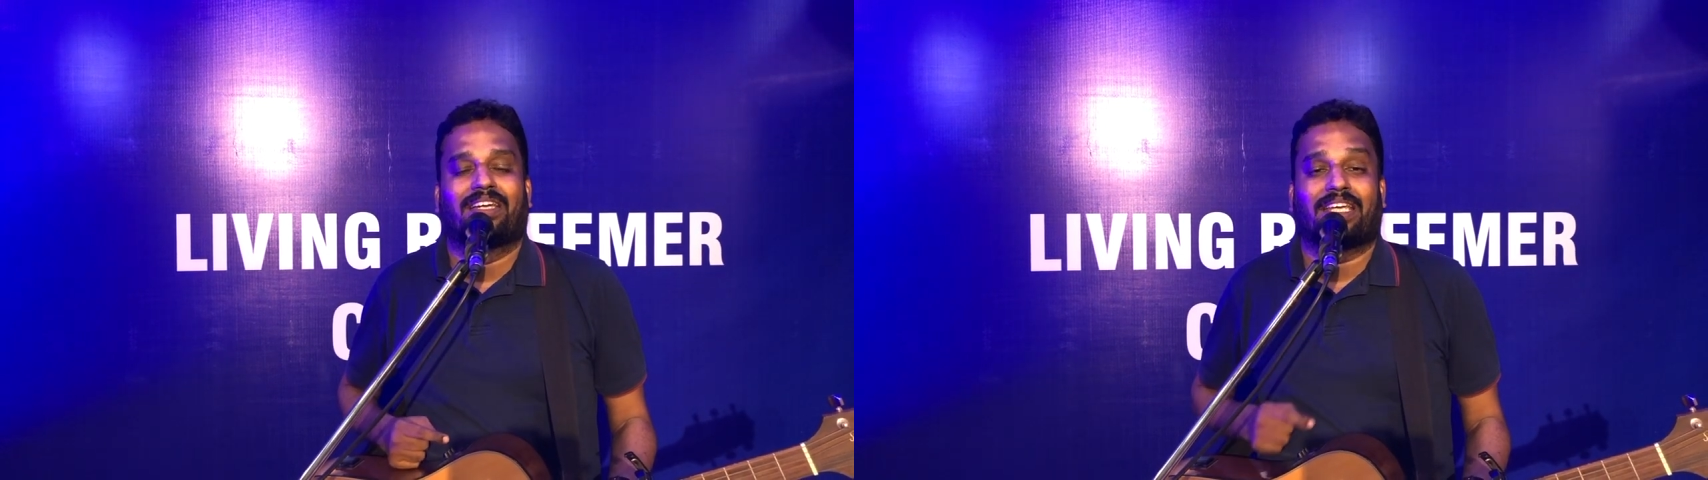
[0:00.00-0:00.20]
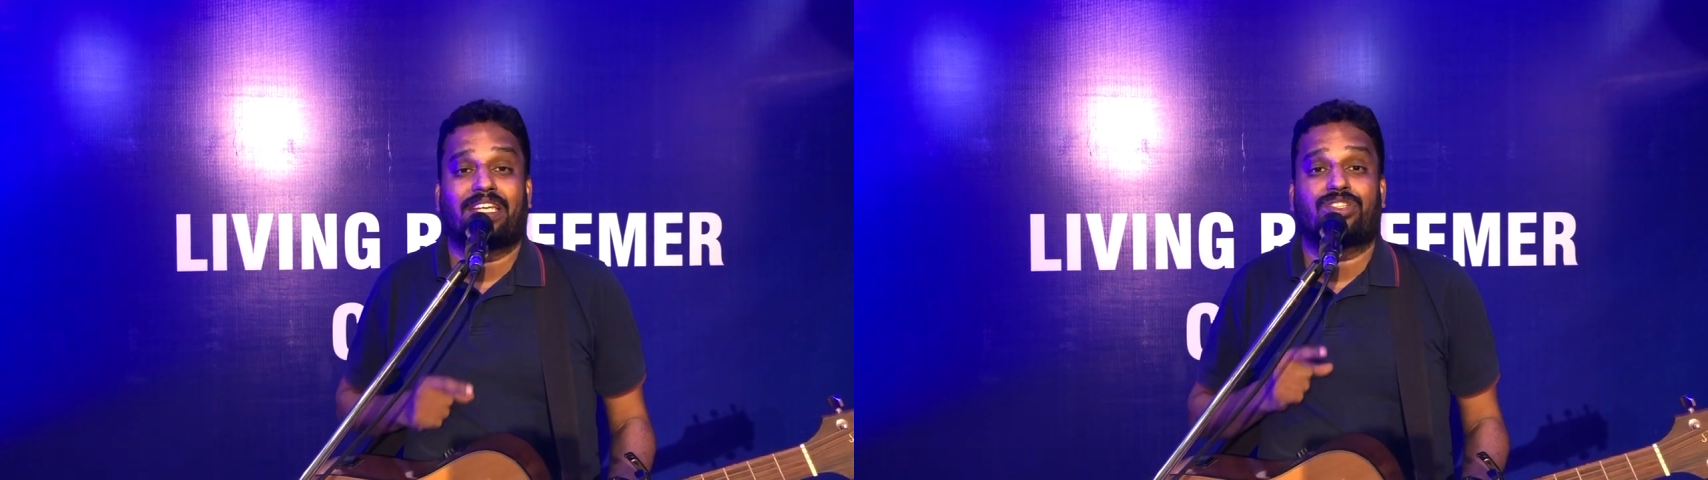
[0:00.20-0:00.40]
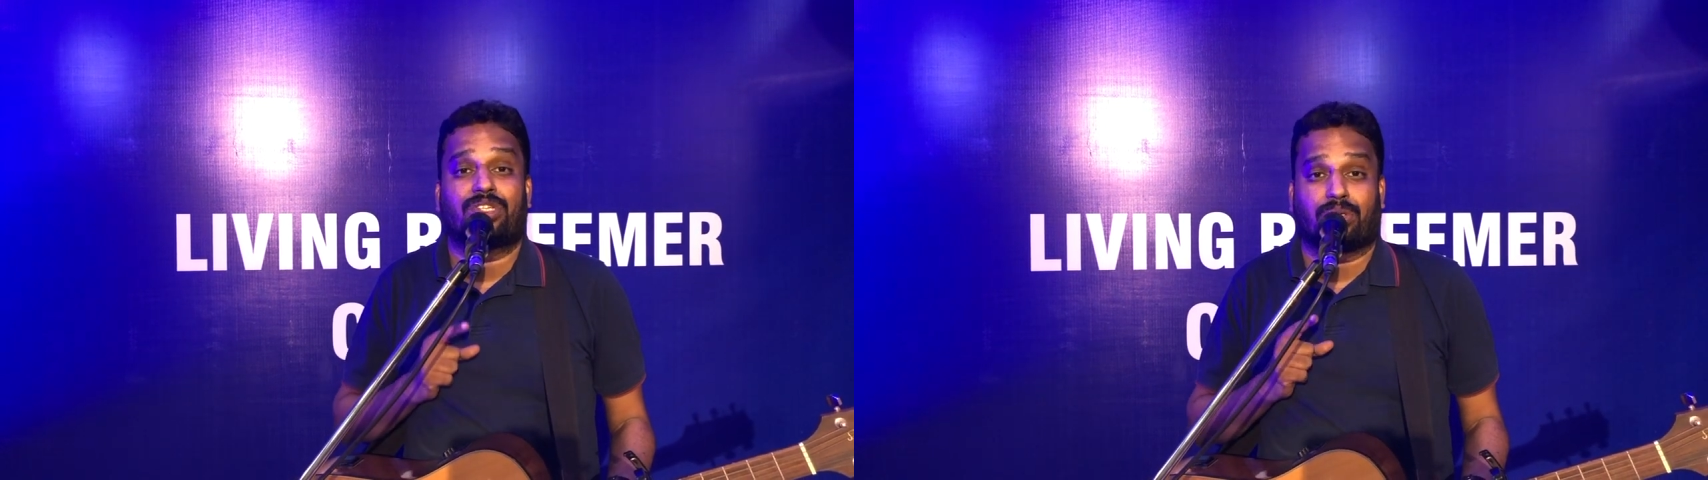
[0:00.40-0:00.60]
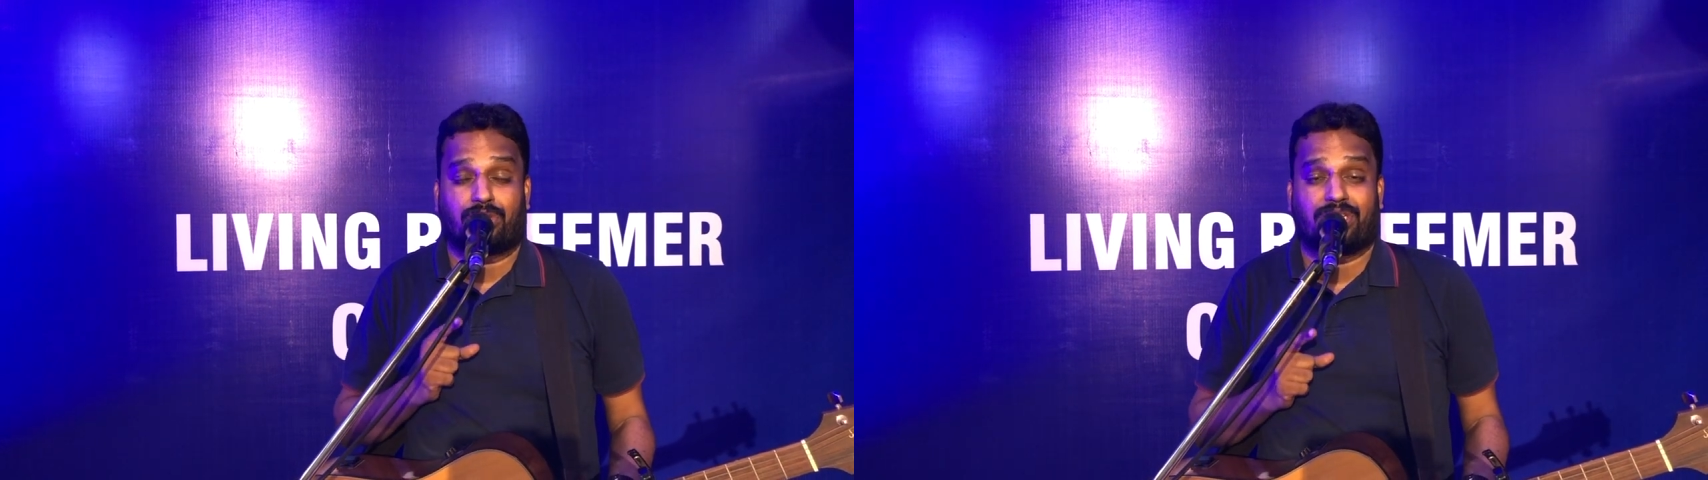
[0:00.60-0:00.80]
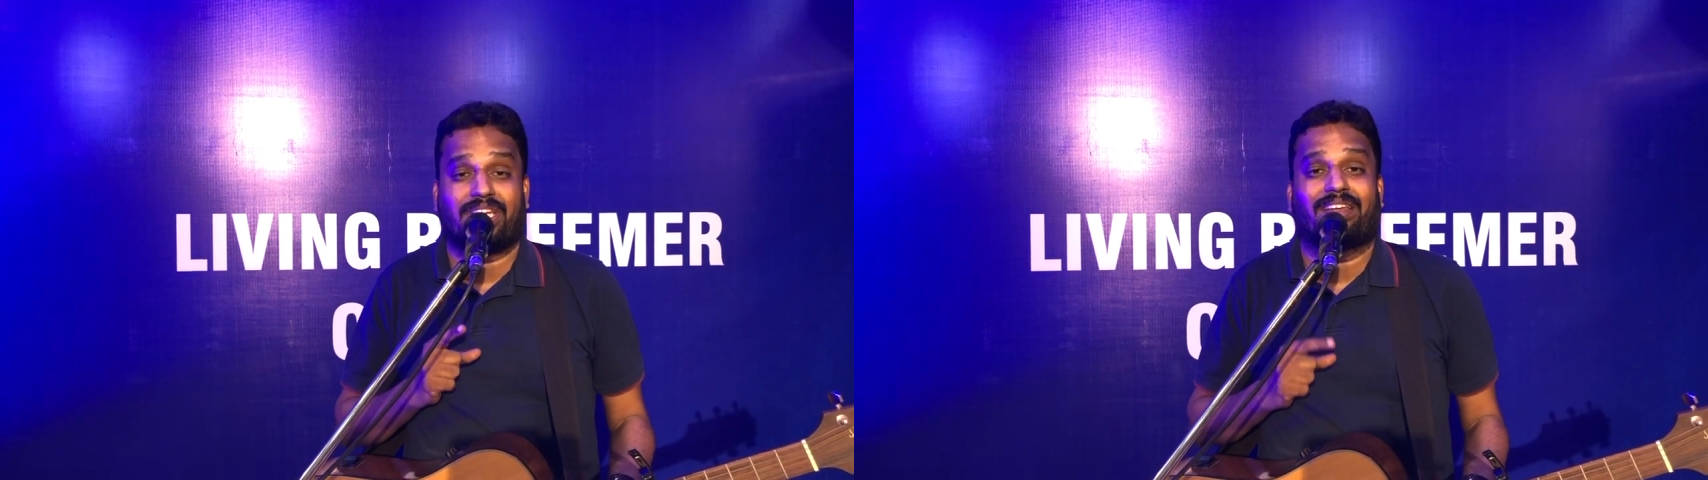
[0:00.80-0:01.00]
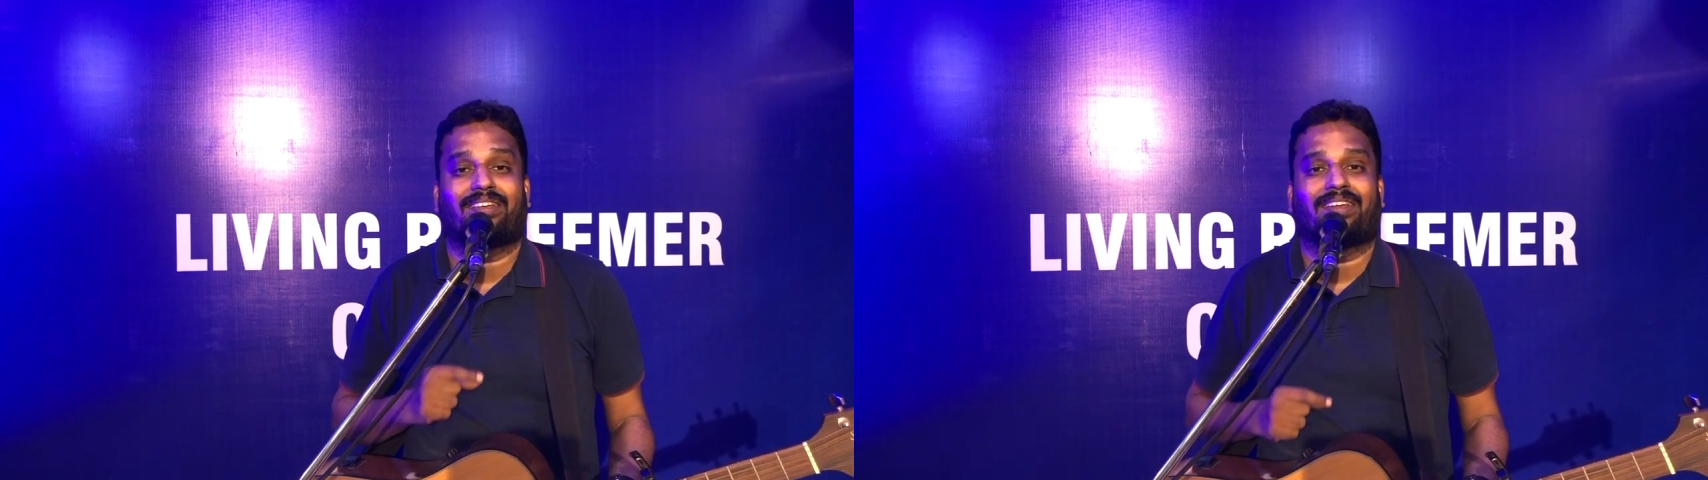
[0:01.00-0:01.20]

He is your shield.